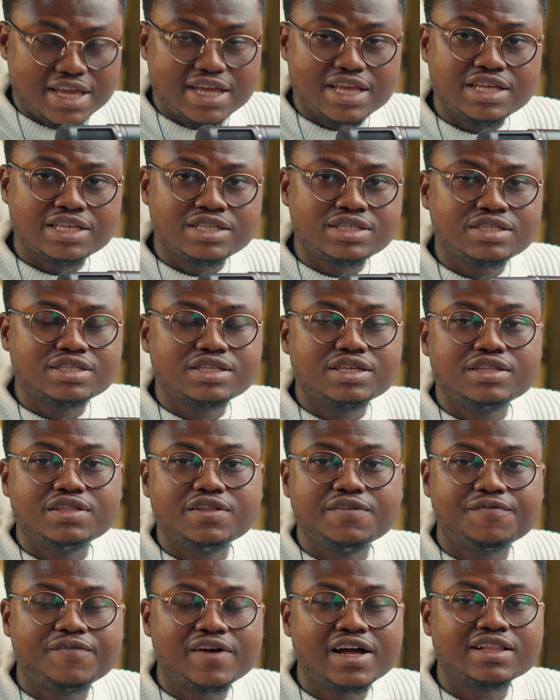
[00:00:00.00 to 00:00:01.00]
is
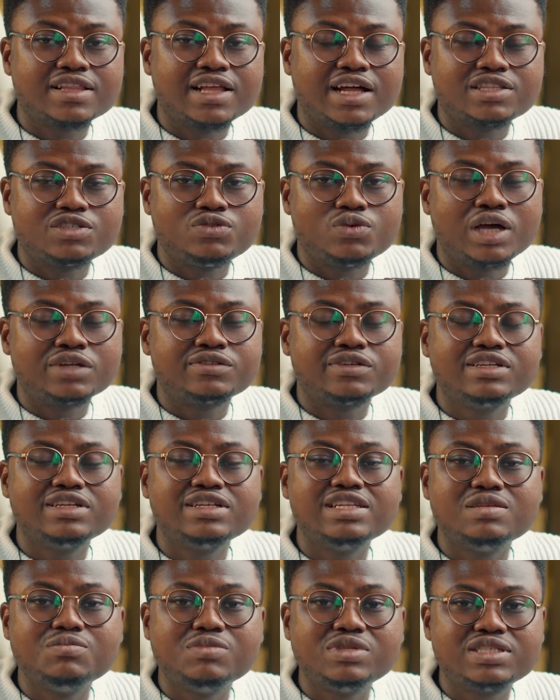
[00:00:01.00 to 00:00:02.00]
the fact that you're
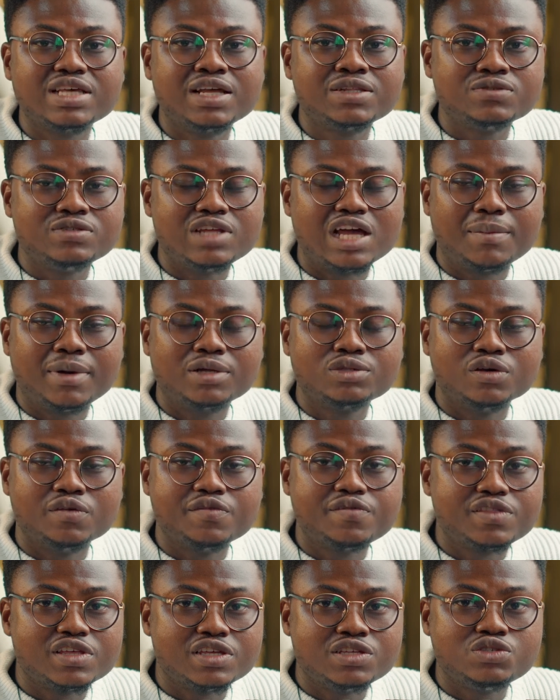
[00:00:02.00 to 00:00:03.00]
actually limited to the amount
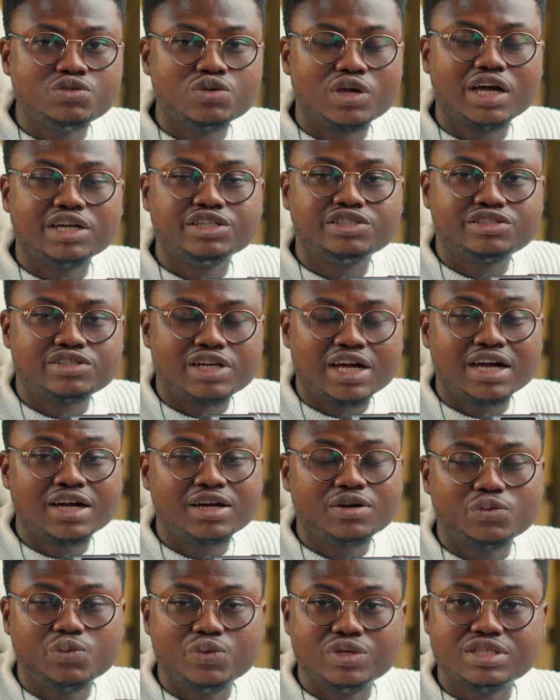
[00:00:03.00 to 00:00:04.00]
of things you can track
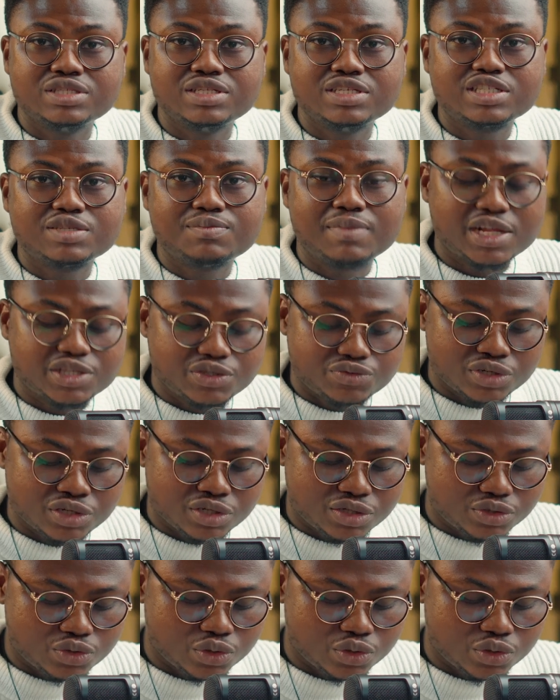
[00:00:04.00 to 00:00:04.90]
with this smart ring.